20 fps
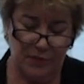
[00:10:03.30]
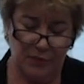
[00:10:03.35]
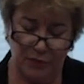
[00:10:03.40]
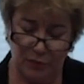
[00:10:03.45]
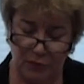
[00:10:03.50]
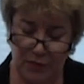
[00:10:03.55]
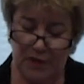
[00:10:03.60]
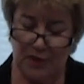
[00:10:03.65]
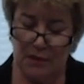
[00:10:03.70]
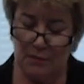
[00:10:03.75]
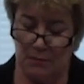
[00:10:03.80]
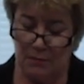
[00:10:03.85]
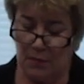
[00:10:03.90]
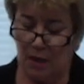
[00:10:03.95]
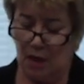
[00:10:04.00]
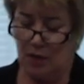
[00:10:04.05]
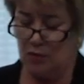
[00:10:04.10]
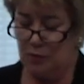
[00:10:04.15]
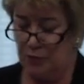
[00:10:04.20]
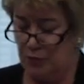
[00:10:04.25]
the 3
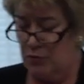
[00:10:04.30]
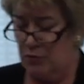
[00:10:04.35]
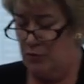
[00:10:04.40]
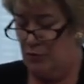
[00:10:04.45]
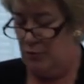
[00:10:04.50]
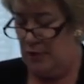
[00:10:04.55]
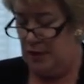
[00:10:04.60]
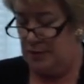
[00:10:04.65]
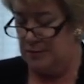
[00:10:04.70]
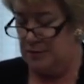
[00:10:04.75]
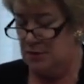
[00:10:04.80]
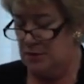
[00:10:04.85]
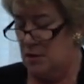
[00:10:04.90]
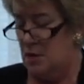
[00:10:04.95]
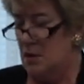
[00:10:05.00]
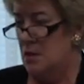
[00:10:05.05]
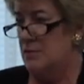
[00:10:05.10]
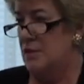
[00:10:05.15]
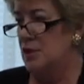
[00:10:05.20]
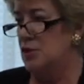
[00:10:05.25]
model programs
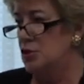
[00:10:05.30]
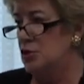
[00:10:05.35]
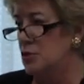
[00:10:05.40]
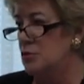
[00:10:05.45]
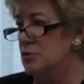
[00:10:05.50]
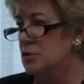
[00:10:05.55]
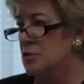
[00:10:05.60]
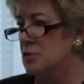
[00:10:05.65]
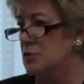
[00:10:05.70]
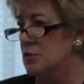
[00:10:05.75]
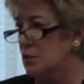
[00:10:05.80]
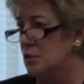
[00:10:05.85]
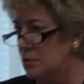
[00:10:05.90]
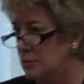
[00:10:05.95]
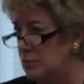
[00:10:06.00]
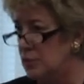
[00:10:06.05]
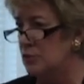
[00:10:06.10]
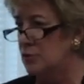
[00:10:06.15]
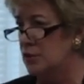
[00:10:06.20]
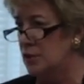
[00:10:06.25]
that uses a
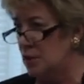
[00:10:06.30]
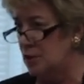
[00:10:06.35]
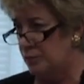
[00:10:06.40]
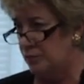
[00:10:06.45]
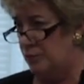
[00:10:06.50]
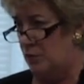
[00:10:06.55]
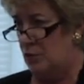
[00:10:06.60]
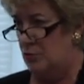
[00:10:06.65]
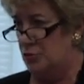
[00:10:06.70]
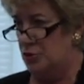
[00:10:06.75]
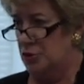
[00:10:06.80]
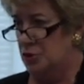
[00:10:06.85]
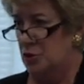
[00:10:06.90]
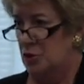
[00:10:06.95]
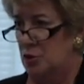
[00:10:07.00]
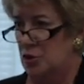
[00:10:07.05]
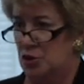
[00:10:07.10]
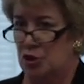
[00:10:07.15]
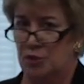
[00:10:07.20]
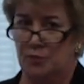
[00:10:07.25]
community approach
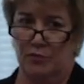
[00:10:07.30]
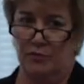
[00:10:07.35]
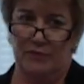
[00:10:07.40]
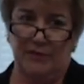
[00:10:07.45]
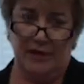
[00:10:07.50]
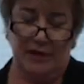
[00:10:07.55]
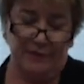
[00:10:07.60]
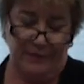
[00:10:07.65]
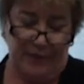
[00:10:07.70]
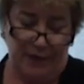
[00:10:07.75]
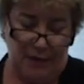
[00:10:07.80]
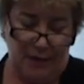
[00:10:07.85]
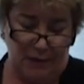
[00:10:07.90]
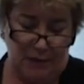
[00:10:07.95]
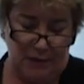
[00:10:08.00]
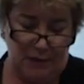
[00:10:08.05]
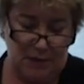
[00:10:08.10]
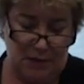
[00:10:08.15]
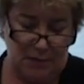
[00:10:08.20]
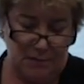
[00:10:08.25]
to prevent
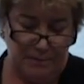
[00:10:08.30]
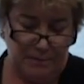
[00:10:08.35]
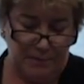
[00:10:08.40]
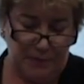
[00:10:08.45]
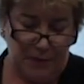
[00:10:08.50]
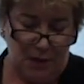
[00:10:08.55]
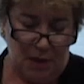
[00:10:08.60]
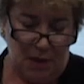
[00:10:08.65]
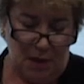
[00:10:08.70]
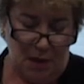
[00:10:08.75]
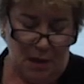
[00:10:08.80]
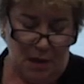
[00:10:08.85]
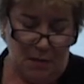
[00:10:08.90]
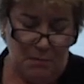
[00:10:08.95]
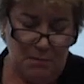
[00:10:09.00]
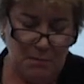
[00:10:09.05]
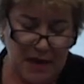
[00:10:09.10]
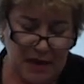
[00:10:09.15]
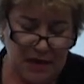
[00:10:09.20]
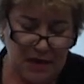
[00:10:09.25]
violence.
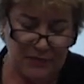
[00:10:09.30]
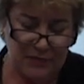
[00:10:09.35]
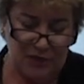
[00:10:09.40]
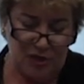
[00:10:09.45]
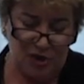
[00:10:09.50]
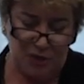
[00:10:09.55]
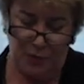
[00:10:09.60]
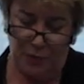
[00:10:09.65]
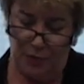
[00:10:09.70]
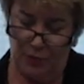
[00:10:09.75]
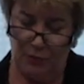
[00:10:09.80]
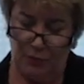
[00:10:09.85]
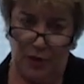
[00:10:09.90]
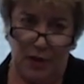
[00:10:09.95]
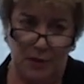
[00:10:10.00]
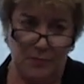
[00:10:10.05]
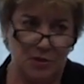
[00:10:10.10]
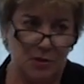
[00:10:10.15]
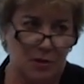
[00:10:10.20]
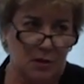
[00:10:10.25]
Many of these
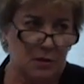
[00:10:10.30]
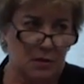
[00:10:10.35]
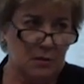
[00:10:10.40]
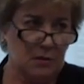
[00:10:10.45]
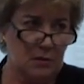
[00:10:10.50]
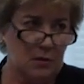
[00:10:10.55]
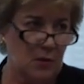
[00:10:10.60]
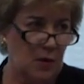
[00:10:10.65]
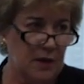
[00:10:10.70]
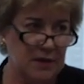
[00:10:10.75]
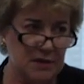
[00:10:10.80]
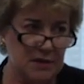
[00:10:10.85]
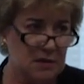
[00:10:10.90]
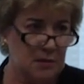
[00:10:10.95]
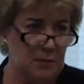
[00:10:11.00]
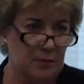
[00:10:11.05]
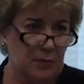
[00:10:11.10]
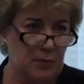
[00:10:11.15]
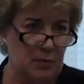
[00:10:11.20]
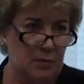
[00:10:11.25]
programs are quite
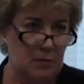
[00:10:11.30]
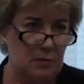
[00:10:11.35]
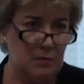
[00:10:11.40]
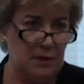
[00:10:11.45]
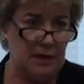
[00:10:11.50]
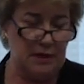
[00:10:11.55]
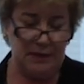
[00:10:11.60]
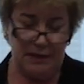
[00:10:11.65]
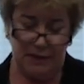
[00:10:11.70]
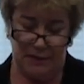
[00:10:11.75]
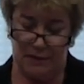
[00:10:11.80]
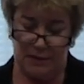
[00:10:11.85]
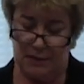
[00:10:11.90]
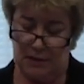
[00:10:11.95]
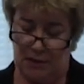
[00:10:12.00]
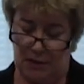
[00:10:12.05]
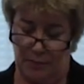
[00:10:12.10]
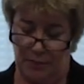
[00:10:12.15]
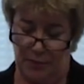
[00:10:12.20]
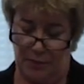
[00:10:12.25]
simple and easy
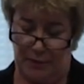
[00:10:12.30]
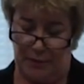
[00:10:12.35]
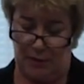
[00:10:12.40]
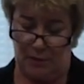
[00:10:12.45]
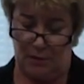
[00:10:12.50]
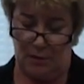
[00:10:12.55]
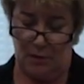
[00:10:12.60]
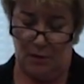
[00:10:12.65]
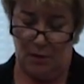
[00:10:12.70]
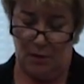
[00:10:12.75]
to implement.